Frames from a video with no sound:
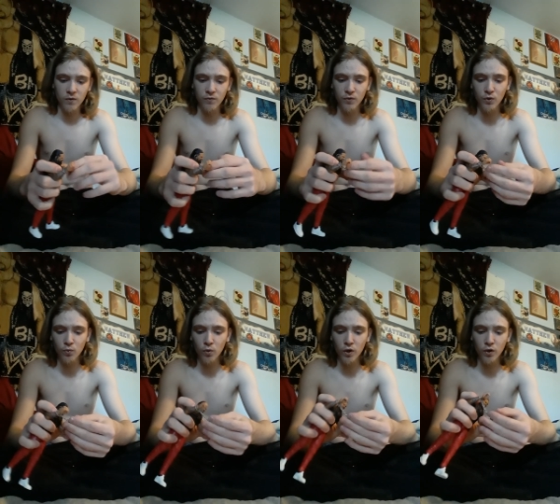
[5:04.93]
if you
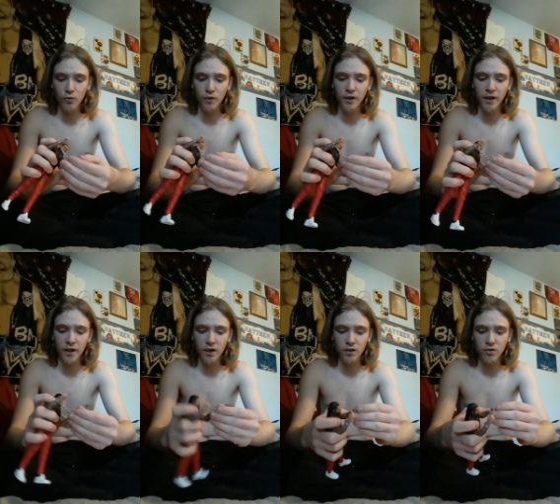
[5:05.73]
want to
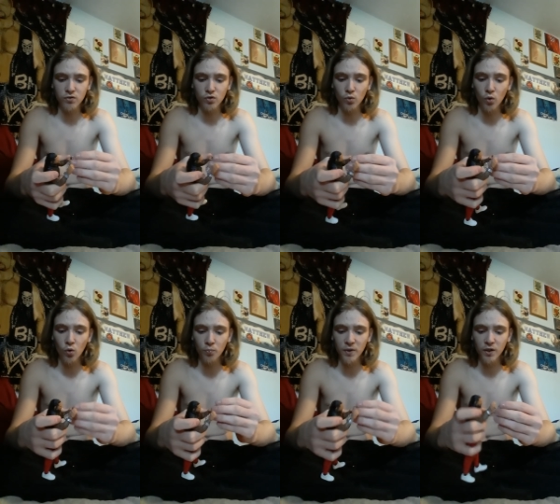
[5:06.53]
react Stone
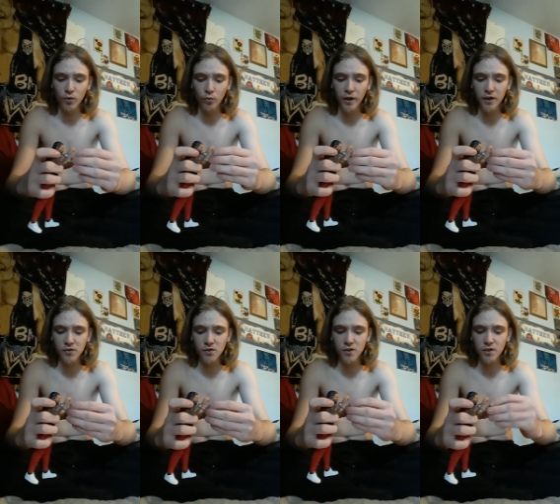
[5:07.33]
Cold being
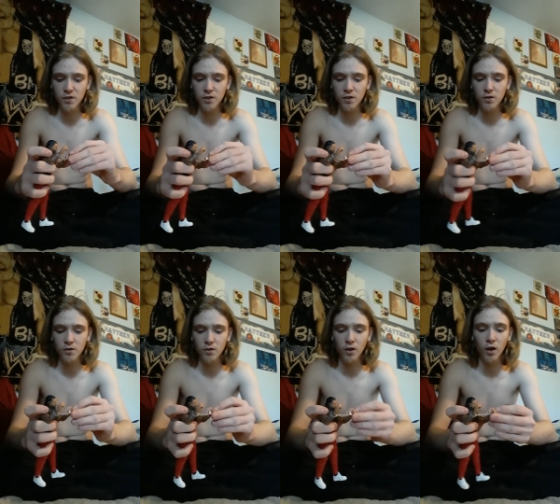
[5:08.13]
arrested
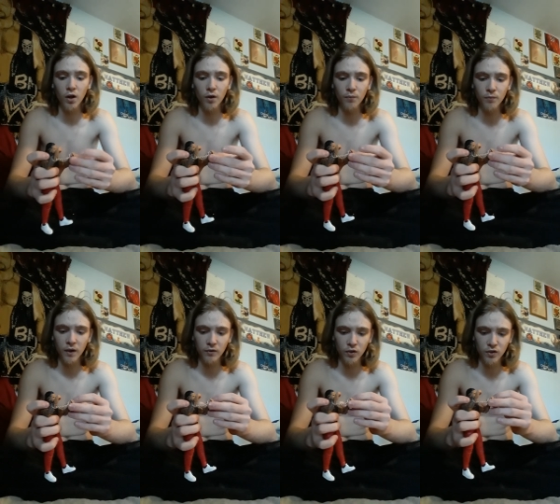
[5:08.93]

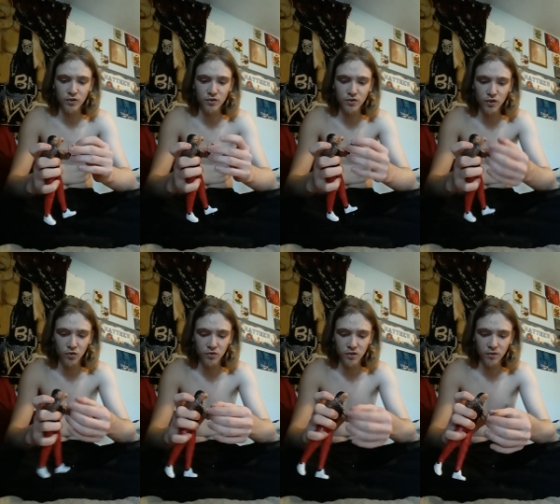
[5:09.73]
after
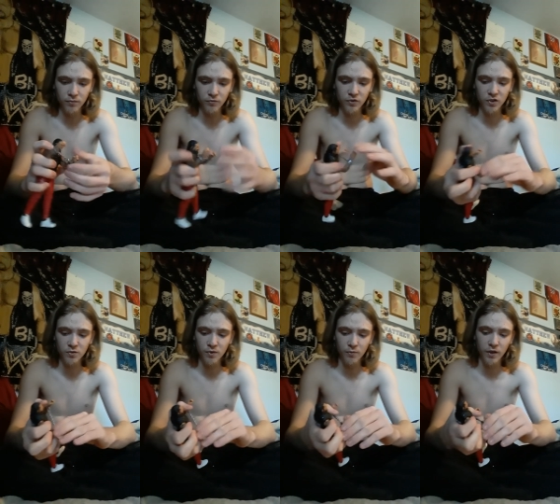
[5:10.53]
assaulting Vince
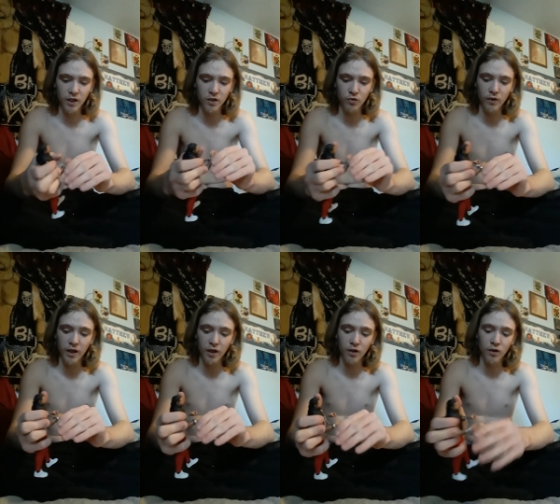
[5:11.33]
McMahon, you
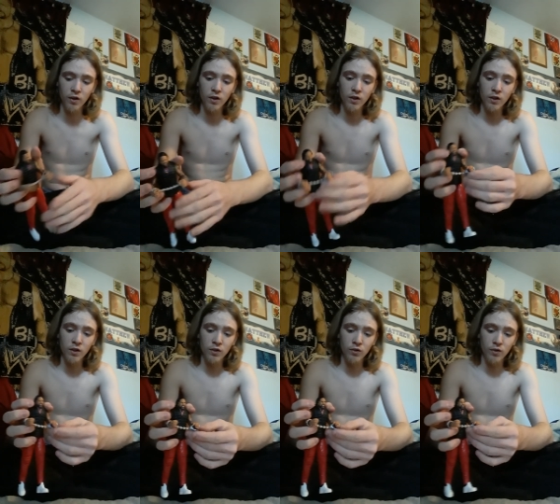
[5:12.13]
can.
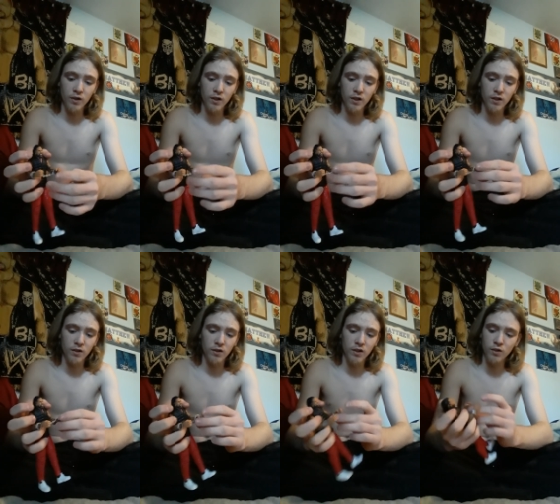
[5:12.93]
You can get
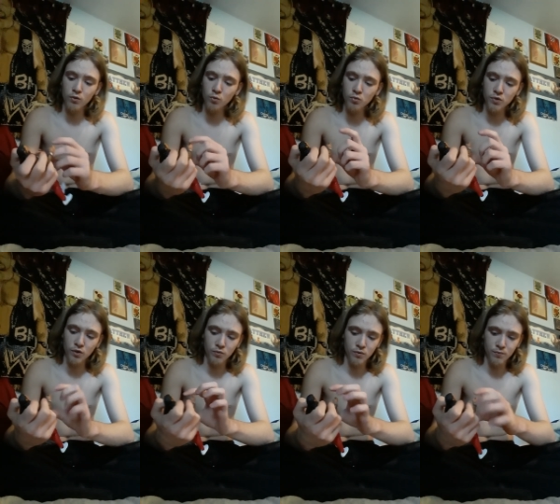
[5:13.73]
the
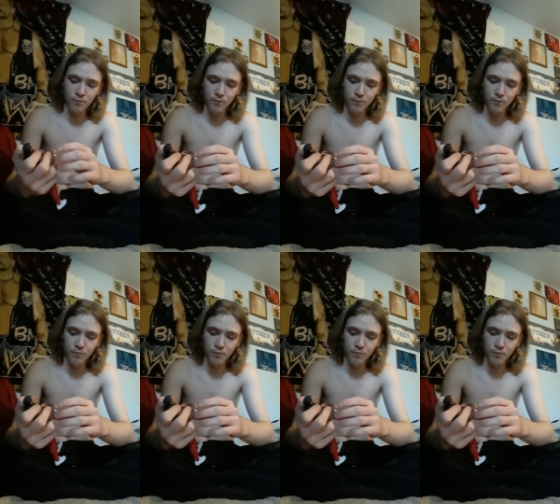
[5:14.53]
Usos.